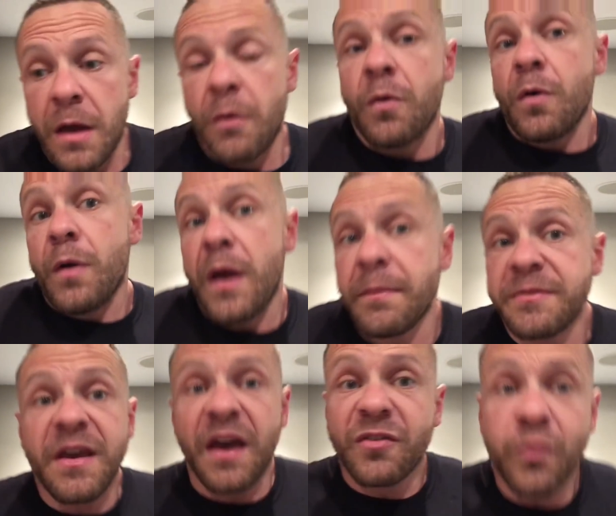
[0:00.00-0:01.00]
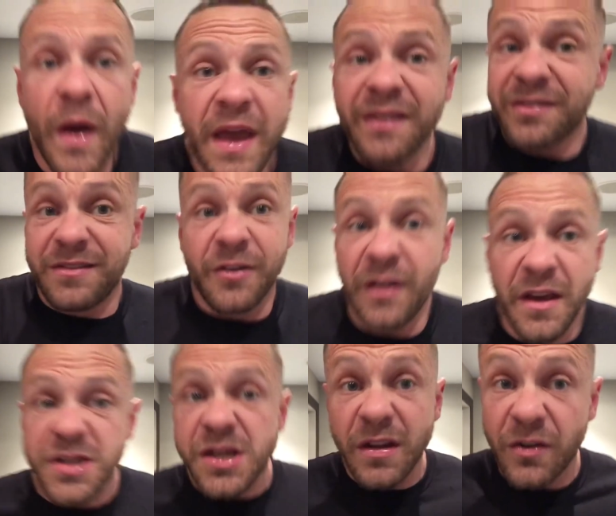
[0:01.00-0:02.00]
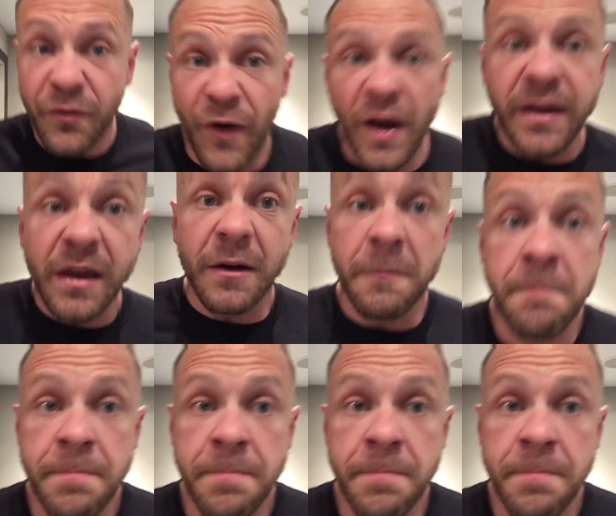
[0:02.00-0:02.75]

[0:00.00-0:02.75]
Or M T S whey is delicious, fuck it.